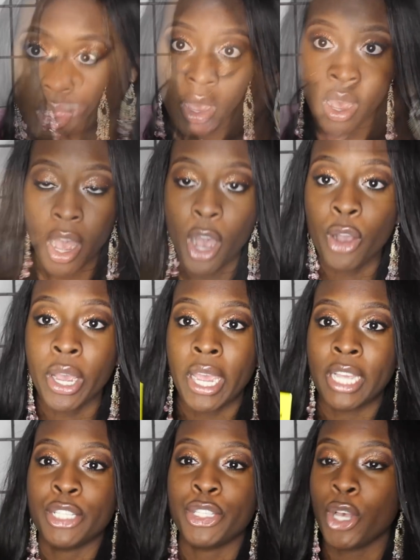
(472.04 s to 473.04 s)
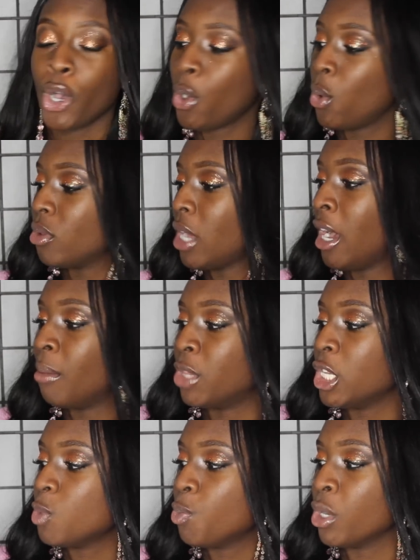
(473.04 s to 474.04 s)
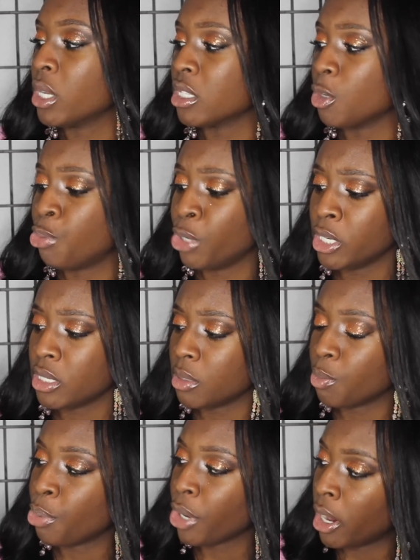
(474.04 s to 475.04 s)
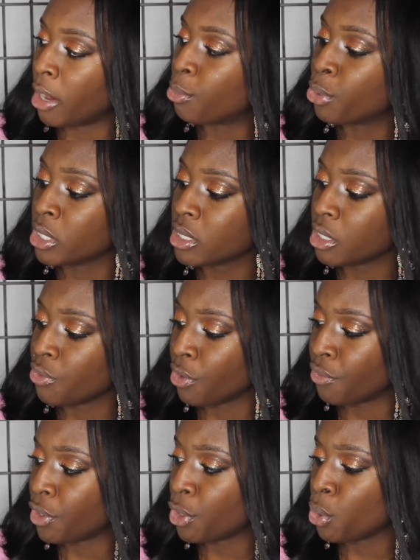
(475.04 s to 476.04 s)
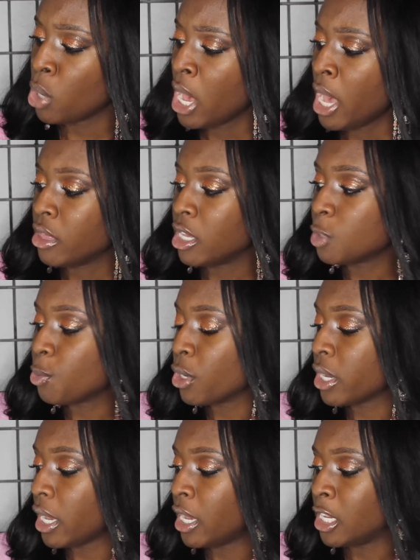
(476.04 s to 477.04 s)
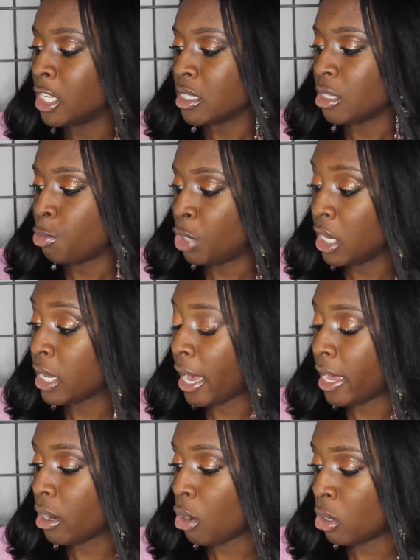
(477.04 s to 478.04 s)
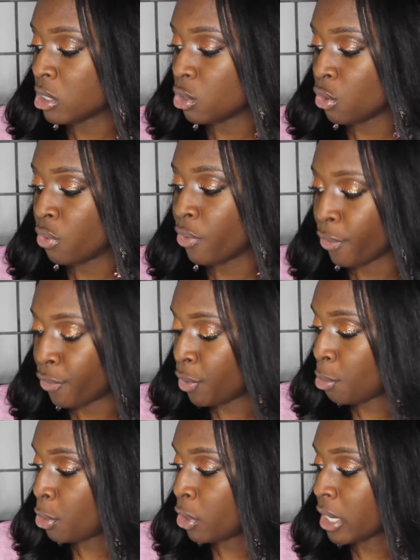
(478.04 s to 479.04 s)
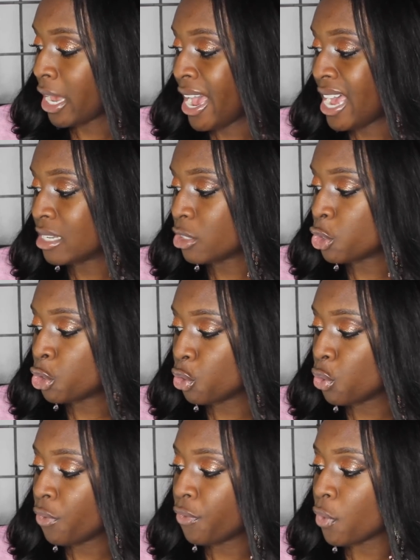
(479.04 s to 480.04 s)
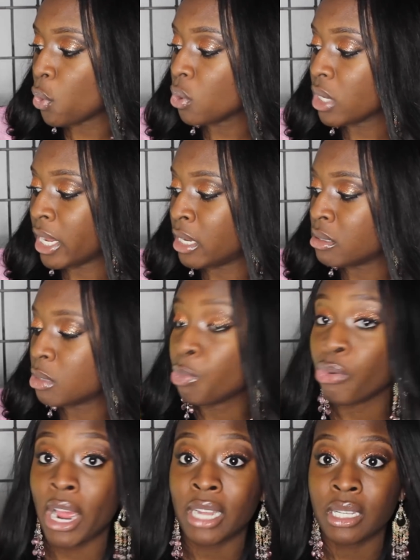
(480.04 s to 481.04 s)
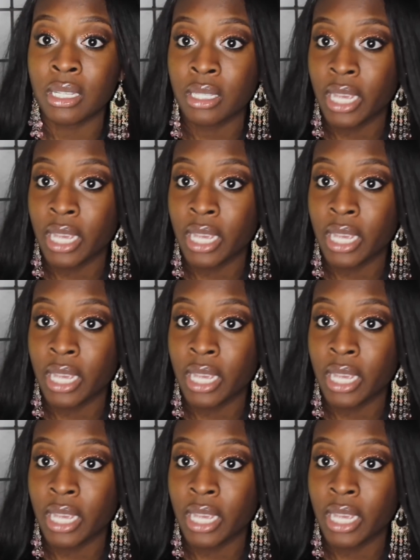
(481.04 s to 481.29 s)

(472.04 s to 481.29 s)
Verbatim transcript: on okay so um, this book is a Prince, um, princeton review this book is the pcat also review book it has two full length practice